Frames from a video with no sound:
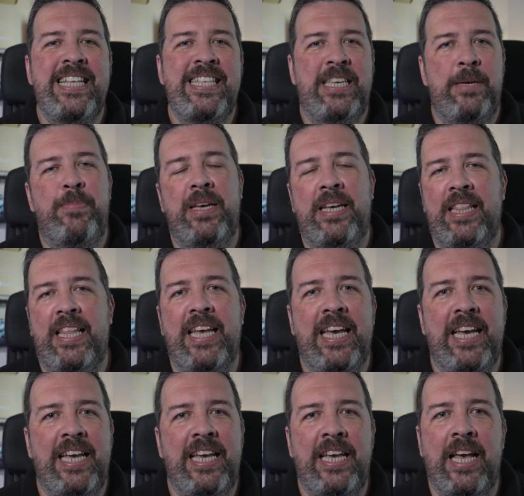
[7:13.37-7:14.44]

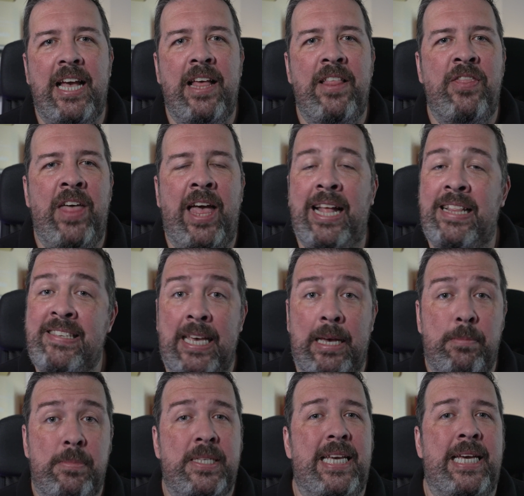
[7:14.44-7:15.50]
typically they're
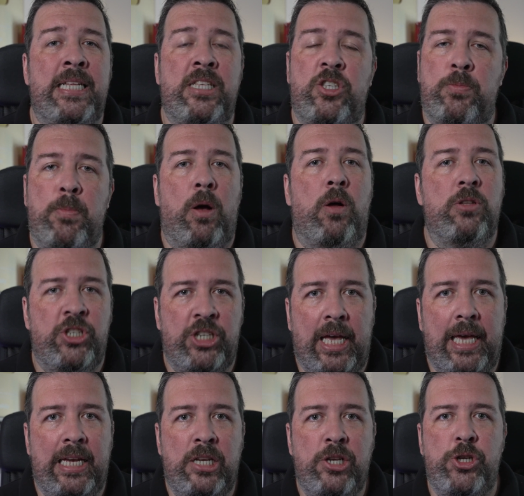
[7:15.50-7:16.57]
tipped in small
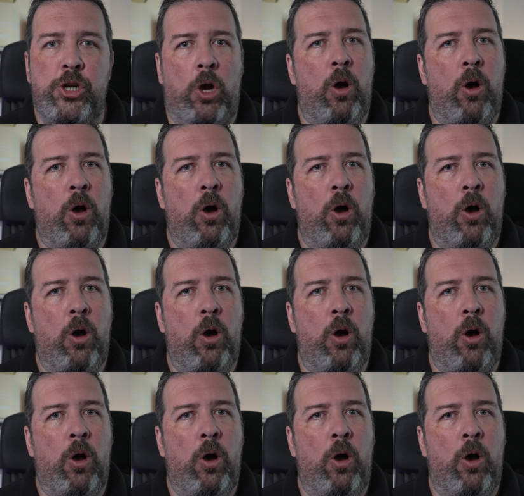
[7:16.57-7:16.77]
change